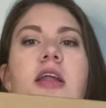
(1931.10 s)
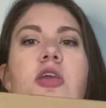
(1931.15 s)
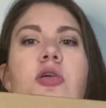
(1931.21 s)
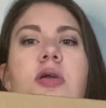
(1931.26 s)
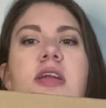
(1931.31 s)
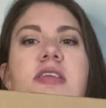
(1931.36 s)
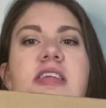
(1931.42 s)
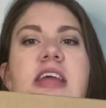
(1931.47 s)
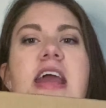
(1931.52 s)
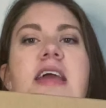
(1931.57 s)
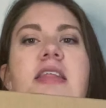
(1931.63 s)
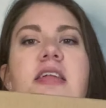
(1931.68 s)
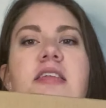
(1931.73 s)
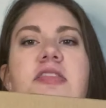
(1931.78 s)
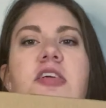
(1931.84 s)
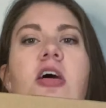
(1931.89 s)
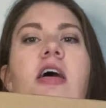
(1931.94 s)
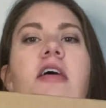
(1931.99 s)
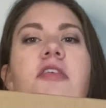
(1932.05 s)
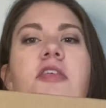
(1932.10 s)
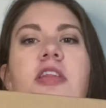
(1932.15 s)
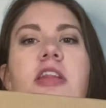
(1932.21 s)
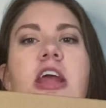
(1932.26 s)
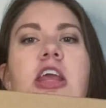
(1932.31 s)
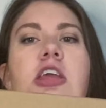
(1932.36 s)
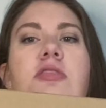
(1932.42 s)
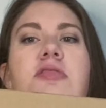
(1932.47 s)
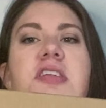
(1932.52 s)
You can take this off and
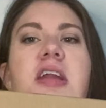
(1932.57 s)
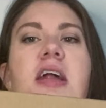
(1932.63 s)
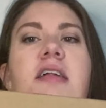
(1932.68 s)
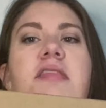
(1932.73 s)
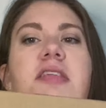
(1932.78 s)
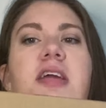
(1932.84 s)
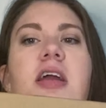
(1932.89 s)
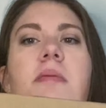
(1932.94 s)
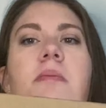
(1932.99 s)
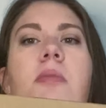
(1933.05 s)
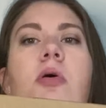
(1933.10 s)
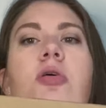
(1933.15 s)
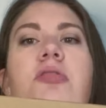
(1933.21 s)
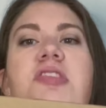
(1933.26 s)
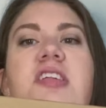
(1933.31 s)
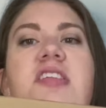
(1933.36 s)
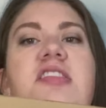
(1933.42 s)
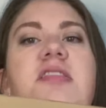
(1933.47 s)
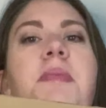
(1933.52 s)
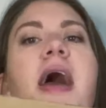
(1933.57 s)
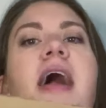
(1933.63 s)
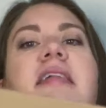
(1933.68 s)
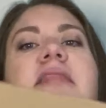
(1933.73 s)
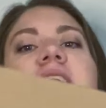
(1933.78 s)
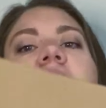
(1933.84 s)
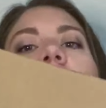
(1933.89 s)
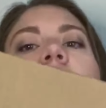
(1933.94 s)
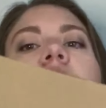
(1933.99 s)
like use it as like a Moses
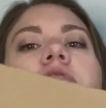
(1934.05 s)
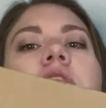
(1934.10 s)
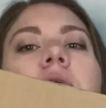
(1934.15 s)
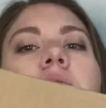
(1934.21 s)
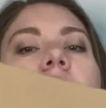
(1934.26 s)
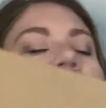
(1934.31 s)
basket, which I